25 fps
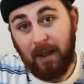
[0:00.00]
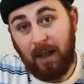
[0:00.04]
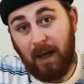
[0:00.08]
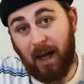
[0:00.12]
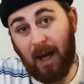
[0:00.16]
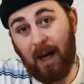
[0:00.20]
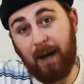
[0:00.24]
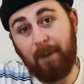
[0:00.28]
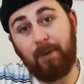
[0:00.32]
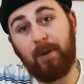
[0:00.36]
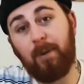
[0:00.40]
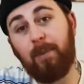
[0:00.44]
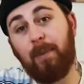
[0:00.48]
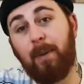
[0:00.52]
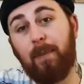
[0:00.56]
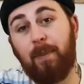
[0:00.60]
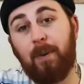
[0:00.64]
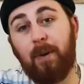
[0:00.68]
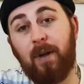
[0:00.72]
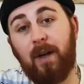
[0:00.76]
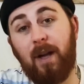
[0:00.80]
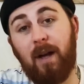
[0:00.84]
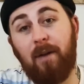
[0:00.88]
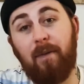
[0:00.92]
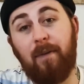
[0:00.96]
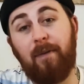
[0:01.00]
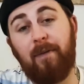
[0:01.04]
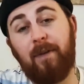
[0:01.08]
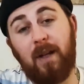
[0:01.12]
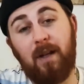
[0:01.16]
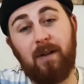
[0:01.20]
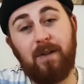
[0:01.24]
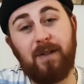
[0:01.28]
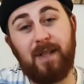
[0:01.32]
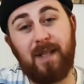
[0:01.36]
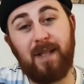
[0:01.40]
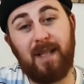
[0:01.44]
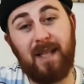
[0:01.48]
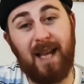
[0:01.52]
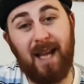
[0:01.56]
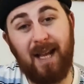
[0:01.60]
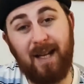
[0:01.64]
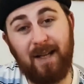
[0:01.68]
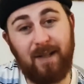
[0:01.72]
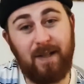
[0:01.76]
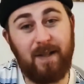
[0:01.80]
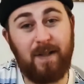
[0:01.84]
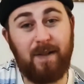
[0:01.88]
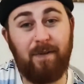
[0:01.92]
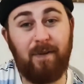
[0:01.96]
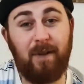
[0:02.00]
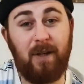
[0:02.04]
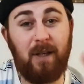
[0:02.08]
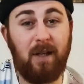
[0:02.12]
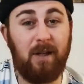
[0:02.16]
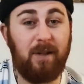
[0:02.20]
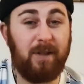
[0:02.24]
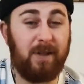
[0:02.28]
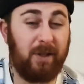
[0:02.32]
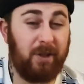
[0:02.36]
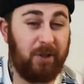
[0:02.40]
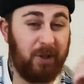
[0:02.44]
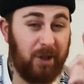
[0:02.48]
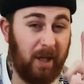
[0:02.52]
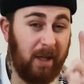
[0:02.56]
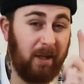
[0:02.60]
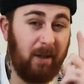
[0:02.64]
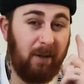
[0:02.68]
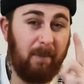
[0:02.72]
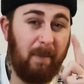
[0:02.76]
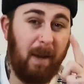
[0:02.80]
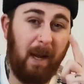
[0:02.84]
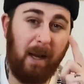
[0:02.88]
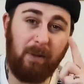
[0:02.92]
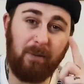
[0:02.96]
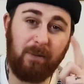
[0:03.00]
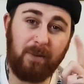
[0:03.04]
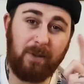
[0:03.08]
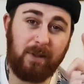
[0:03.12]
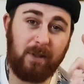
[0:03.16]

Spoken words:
I'm going to be putting other videos at the end of this video, so check them out.